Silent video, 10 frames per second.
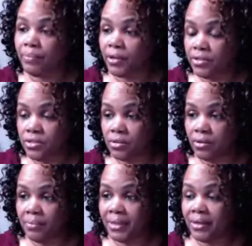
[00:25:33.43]
the purchase
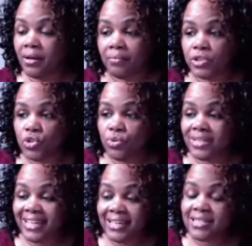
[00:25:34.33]
agreement, but you
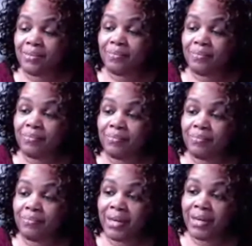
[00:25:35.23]
need to make
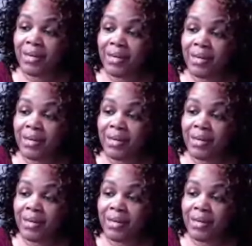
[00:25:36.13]
sure if you
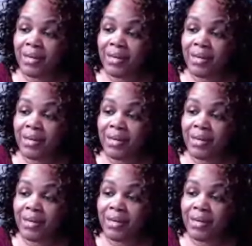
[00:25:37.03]
are going to
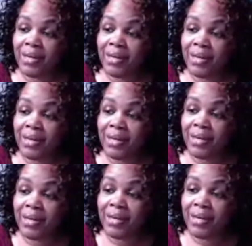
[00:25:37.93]
build a
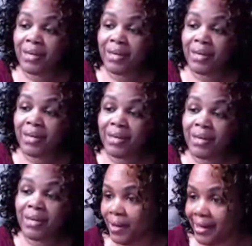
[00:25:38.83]
portfolio of lease
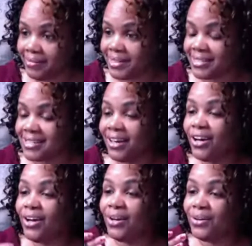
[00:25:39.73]
option payments,
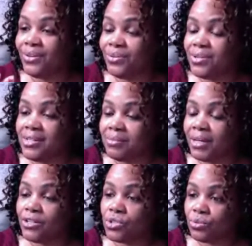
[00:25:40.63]
you need to
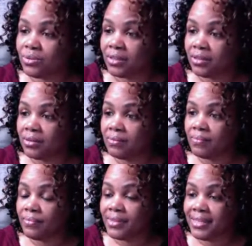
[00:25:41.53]
make sure
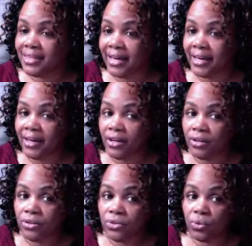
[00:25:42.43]
that
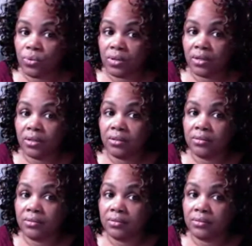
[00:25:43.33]
your
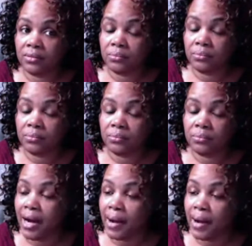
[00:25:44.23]

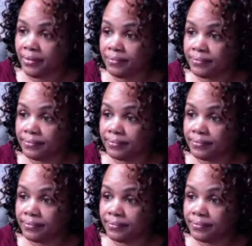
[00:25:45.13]
property,